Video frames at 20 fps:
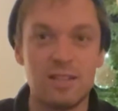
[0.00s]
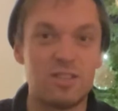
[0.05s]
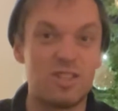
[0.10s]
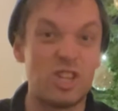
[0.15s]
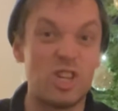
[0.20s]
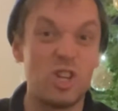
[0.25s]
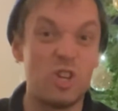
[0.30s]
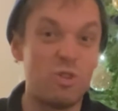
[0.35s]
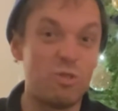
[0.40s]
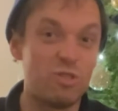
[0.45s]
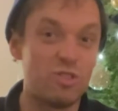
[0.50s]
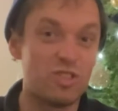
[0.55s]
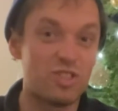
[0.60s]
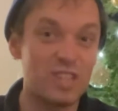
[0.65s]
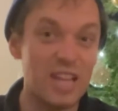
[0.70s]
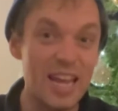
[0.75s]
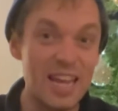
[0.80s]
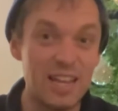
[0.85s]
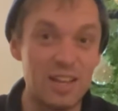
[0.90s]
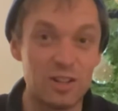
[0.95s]
to
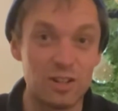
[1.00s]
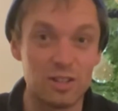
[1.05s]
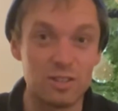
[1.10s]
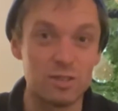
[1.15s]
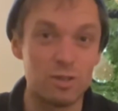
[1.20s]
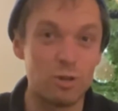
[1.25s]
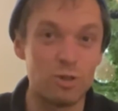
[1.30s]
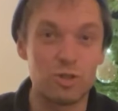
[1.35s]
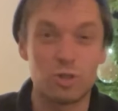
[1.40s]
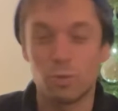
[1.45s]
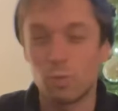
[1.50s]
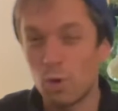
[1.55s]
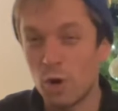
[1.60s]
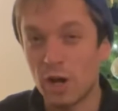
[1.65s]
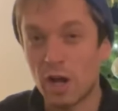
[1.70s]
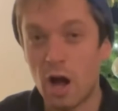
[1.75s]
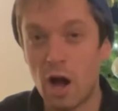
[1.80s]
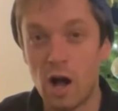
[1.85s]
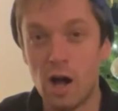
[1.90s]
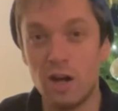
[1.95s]
cycle or to
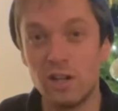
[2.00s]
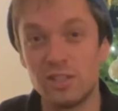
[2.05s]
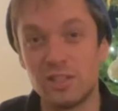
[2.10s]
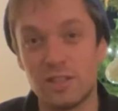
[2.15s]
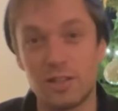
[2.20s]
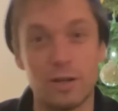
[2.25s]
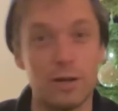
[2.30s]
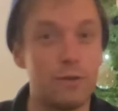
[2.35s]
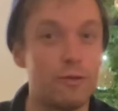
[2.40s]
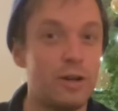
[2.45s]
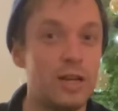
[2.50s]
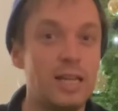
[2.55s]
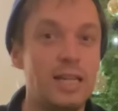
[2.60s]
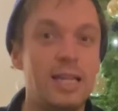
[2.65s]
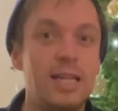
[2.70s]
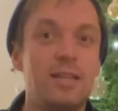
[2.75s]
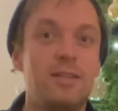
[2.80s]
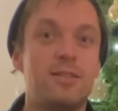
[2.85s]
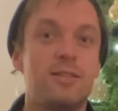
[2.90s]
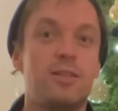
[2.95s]
work harder than it really
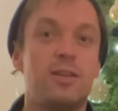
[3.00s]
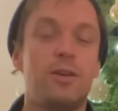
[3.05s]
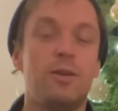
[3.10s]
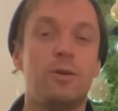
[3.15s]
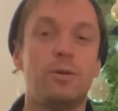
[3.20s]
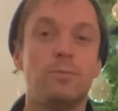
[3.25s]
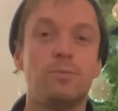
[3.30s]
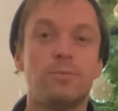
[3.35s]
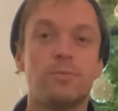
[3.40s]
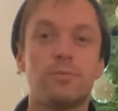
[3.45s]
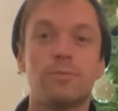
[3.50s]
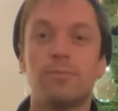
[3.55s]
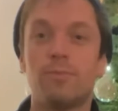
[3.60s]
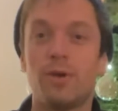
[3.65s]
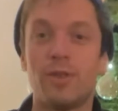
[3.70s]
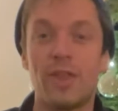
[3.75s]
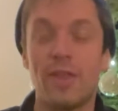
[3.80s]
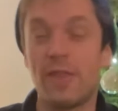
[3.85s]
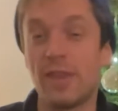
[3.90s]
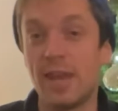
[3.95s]
needs to,
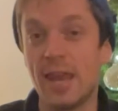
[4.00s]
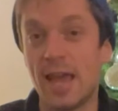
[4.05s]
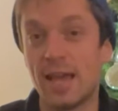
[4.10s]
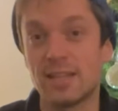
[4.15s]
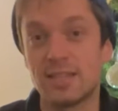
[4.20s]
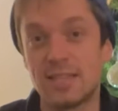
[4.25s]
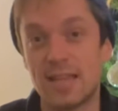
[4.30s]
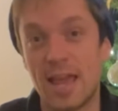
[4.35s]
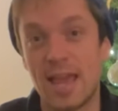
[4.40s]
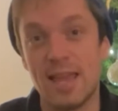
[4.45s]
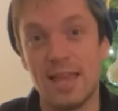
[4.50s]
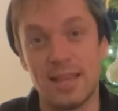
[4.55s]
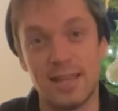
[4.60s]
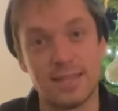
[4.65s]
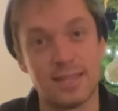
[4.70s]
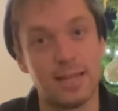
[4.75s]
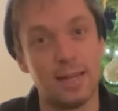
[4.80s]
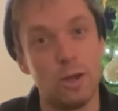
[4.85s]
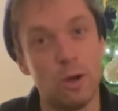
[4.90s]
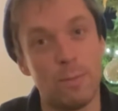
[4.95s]
but then the next day
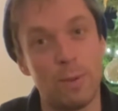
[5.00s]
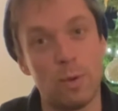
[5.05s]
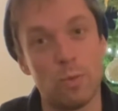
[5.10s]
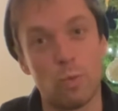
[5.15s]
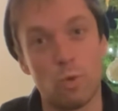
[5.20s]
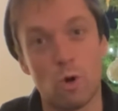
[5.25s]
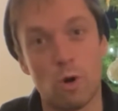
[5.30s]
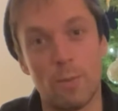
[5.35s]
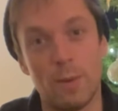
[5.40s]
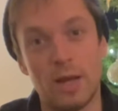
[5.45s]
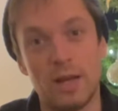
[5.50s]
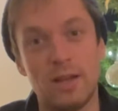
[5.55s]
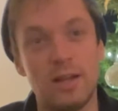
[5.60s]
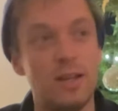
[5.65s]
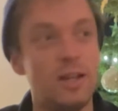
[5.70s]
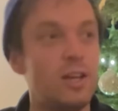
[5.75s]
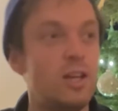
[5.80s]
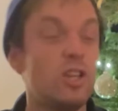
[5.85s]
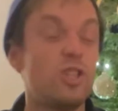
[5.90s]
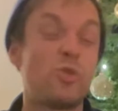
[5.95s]
is a little bit warmer,
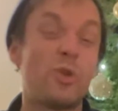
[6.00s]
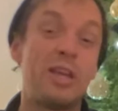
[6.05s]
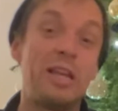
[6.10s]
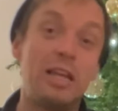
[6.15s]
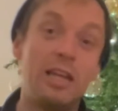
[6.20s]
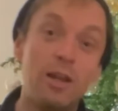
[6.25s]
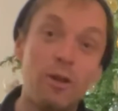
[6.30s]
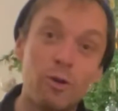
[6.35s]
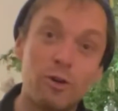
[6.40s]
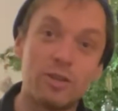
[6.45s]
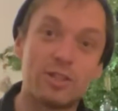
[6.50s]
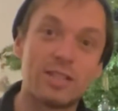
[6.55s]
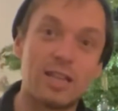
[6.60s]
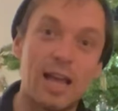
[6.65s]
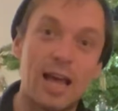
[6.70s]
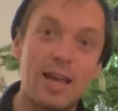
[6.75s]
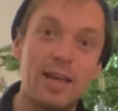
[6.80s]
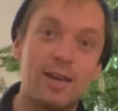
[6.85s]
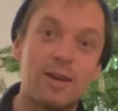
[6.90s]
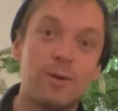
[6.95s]
so it looks
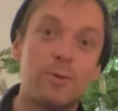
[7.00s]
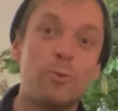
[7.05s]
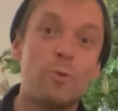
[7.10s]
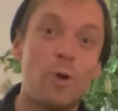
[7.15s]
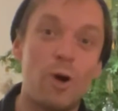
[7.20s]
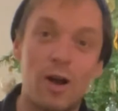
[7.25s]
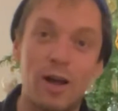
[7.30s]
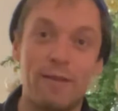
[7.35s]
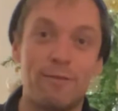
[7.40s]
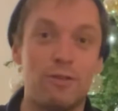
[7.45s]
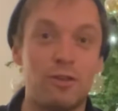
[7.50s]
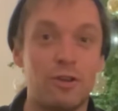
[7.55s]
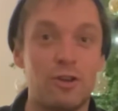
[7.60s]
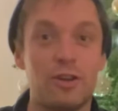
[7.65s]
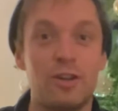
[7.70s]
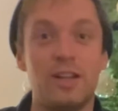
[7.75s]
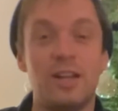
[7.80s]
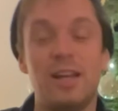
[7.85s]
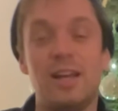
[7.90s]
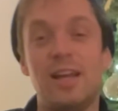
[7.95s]
like what I've
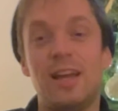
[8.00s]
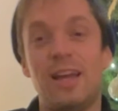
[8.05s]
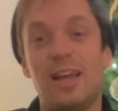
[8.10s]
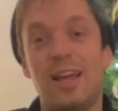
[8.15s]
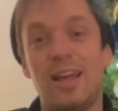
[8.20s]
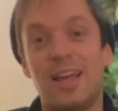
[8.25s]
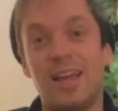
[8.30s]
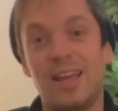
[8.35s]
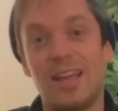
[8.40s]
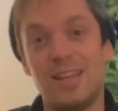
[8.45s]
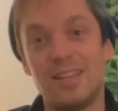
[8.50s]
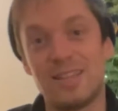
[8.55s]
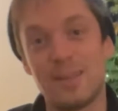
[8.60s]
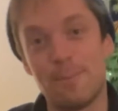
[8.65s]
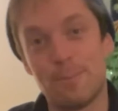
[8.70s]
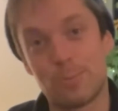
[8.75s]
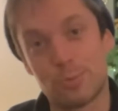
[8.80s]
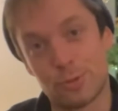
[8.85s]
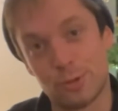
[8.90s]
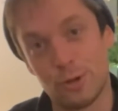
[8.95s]
done has
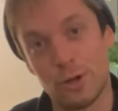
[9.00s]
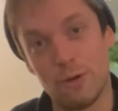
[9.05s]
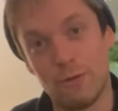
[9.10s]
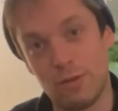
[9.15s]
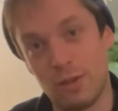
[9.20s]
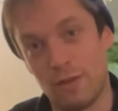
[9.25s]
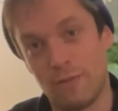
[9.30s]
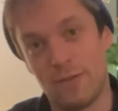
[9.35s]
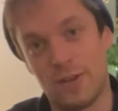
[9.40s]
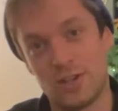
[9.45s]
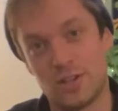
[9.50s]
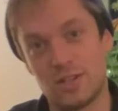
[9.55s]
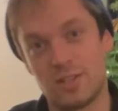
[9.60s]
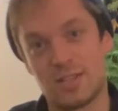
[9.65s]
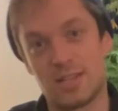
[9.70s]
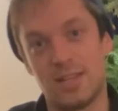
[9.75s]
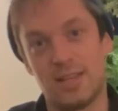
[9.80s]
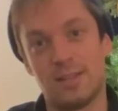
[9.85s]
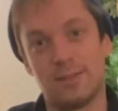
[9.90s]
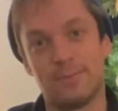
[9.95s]
improved the
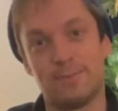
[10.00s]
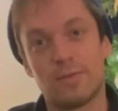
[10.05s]
efficiency.